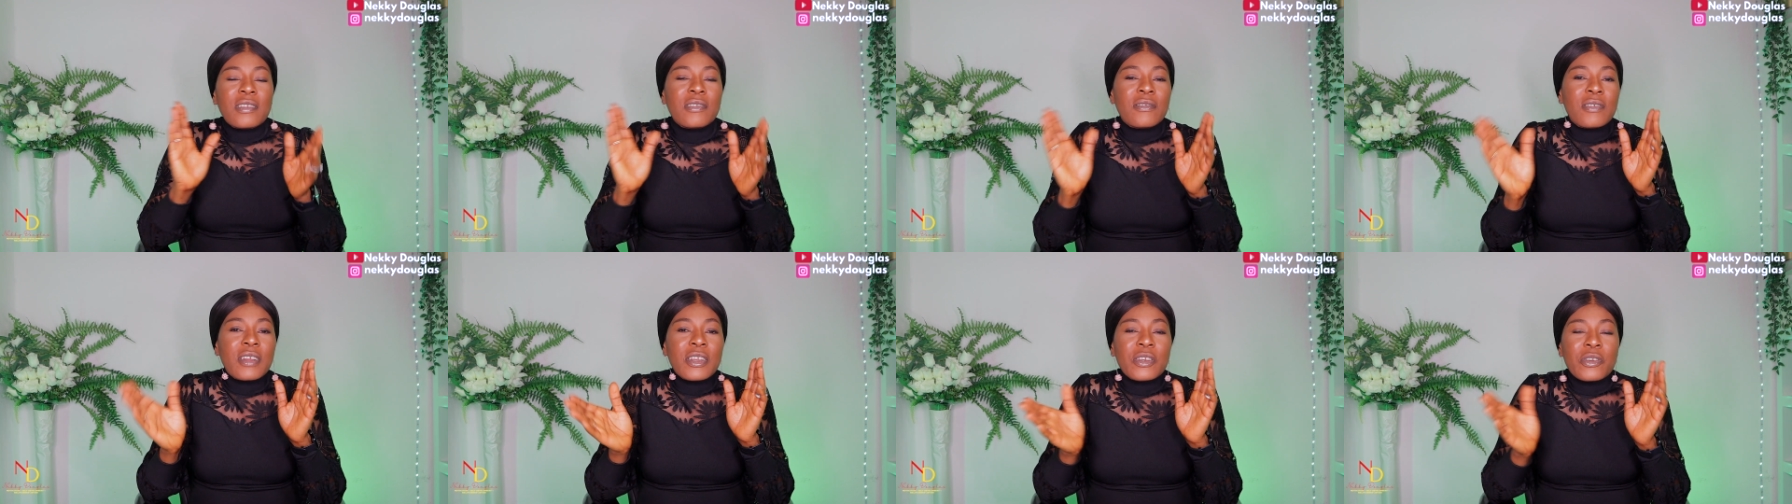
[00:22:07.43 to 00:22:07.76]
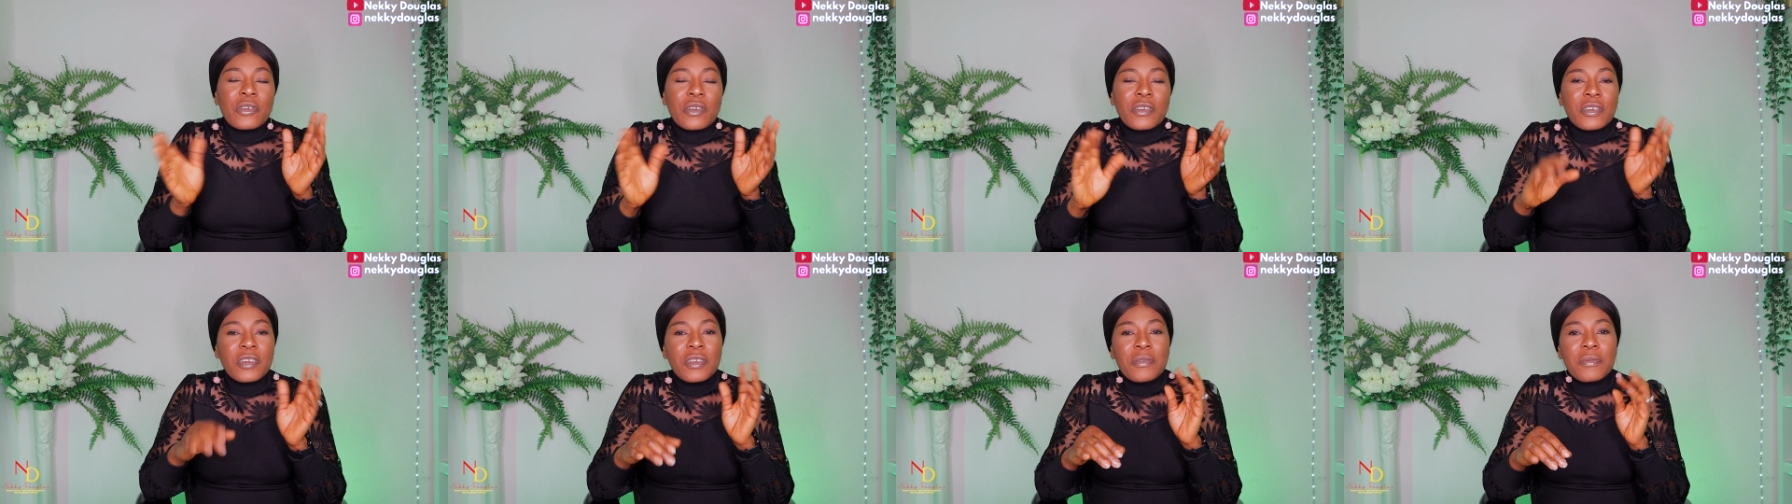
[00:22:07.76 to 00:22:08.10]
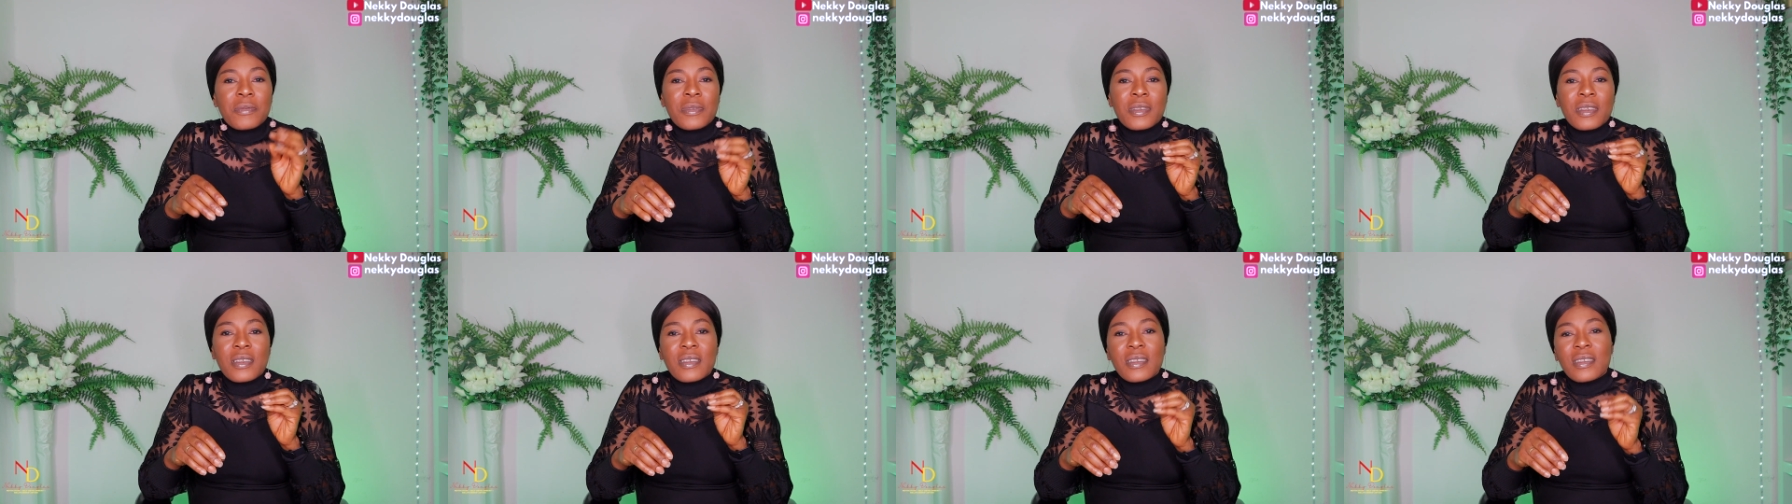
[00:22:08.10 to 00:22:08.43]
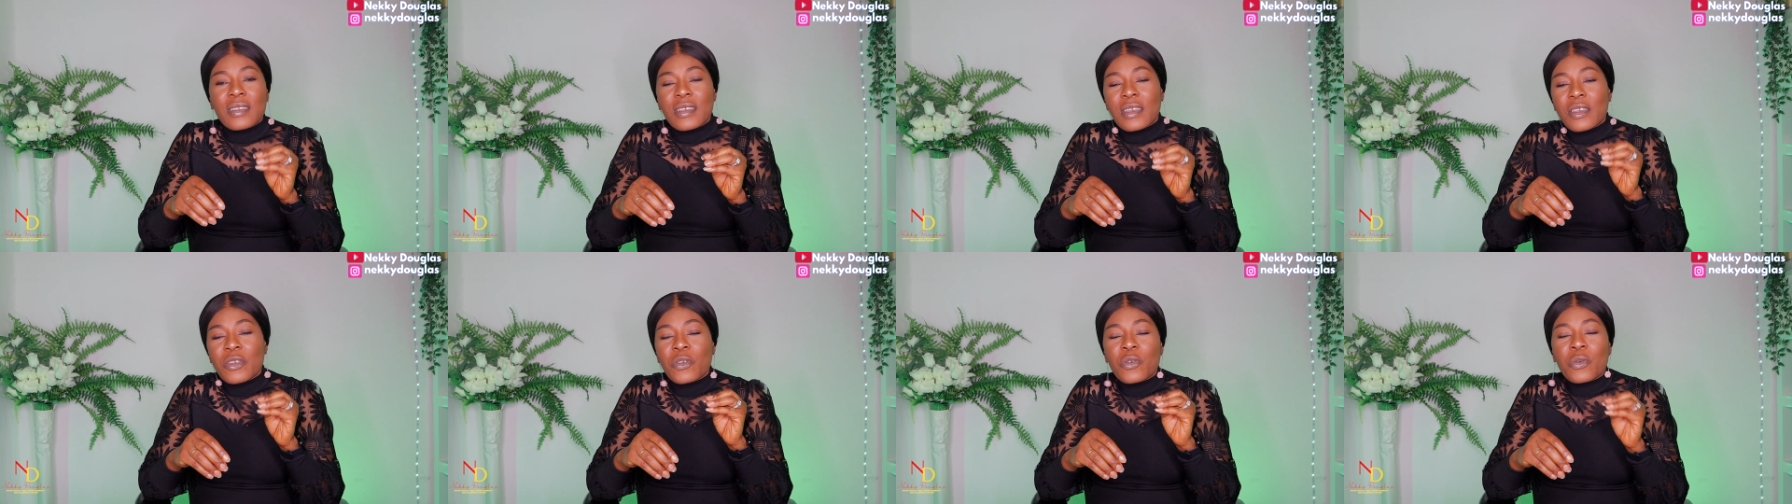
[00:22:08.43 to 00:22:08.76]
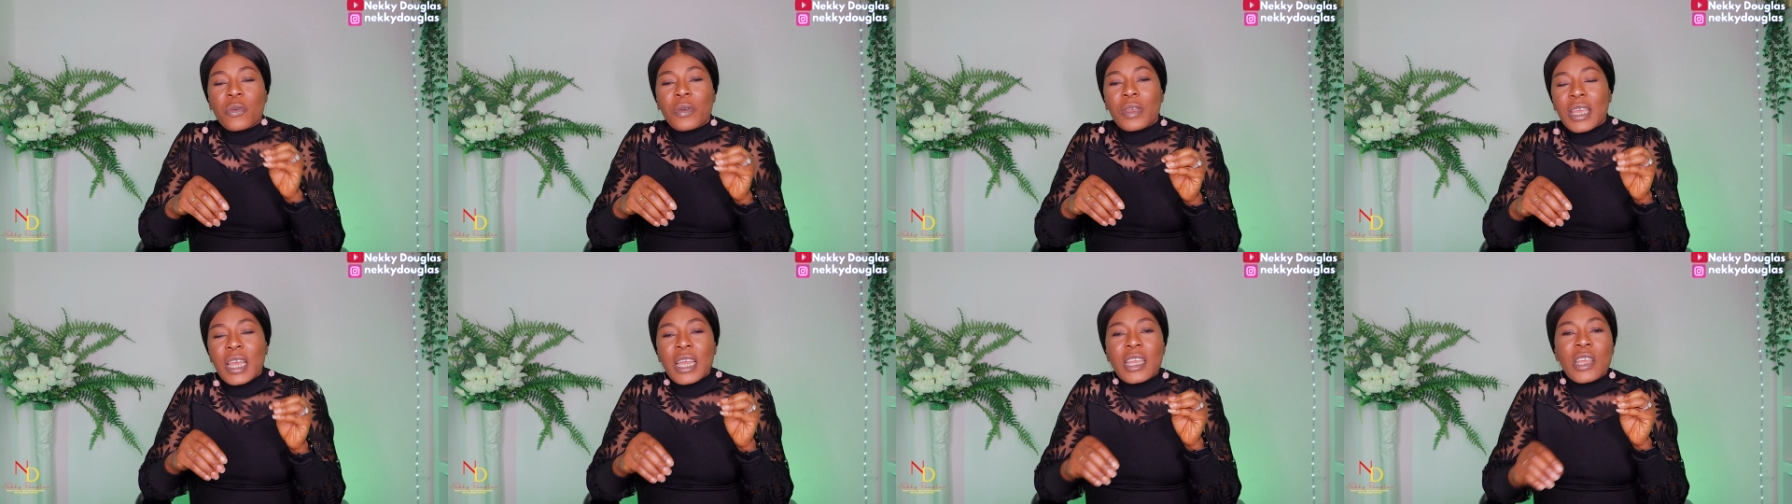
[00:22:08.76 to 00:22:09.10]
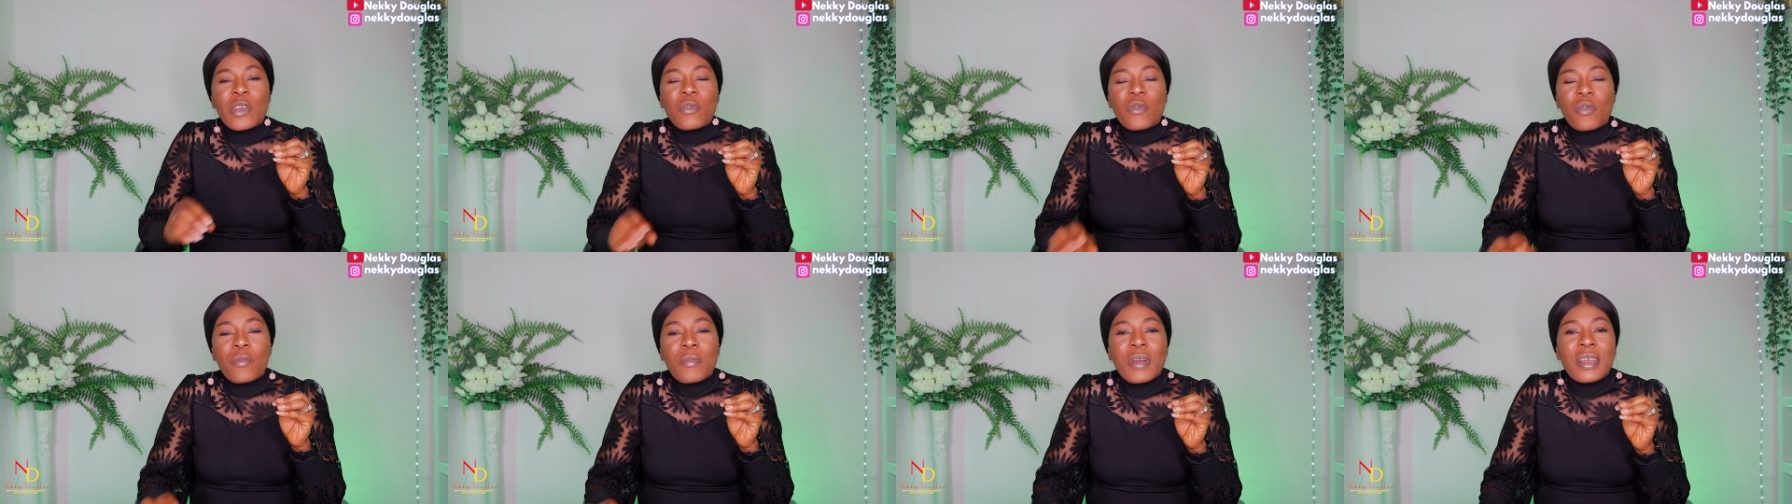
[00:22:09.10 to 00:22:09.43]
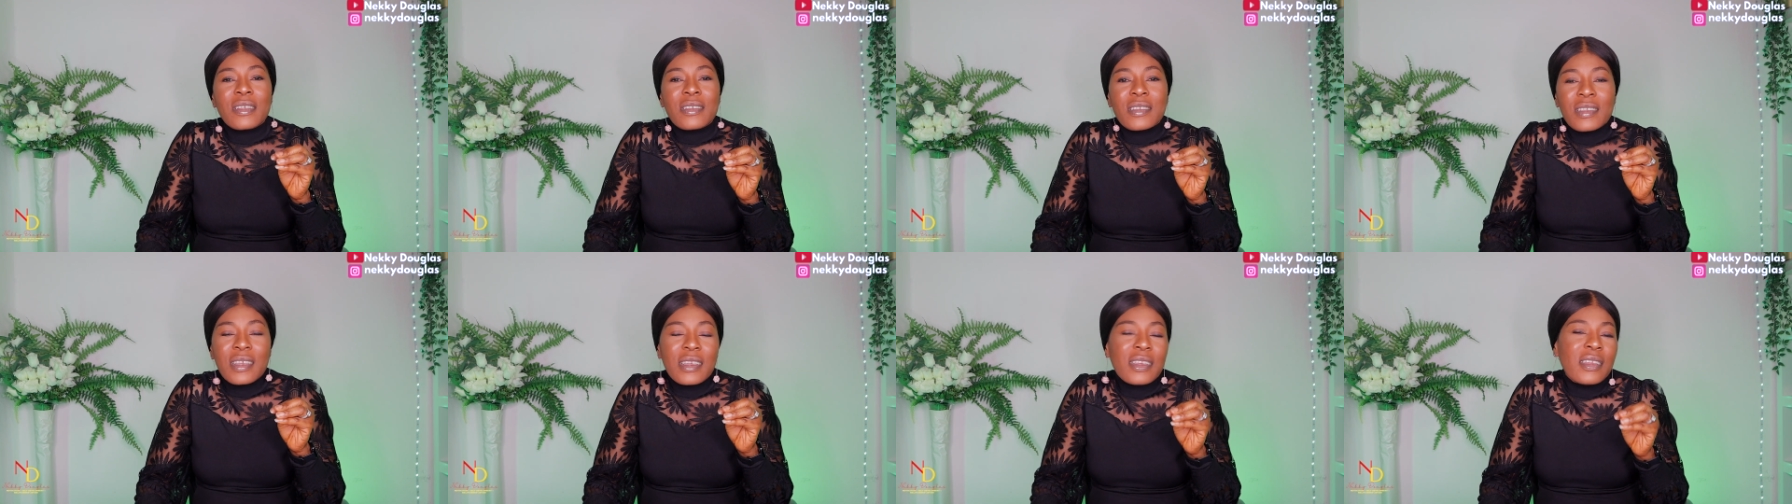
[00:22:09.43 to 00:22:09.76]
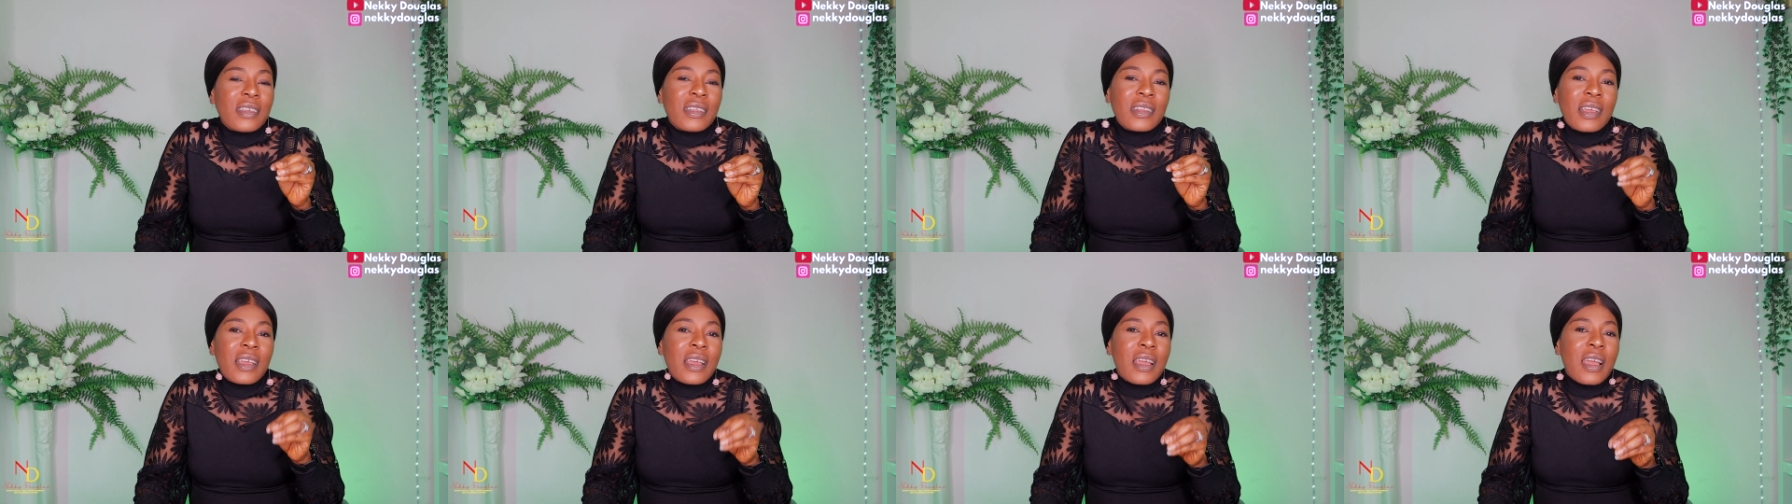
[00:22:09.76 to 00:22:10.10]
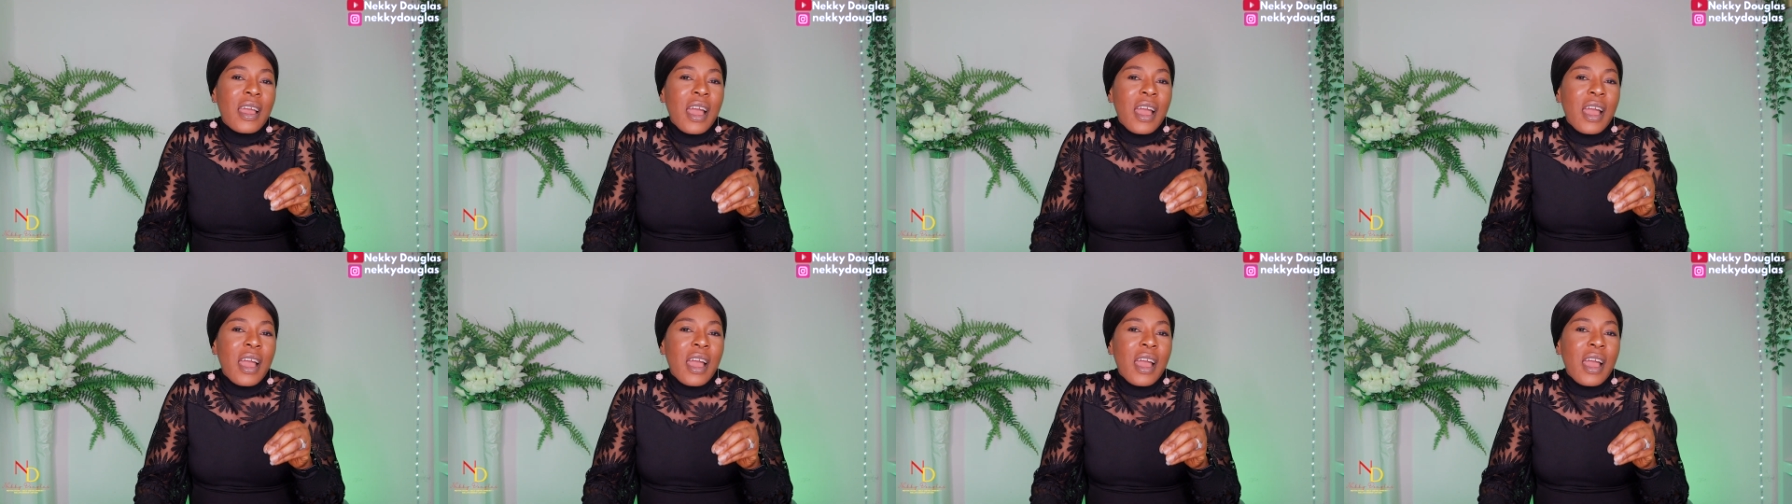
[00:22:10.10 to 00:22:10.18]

in relationships these days, you hear a woman saying,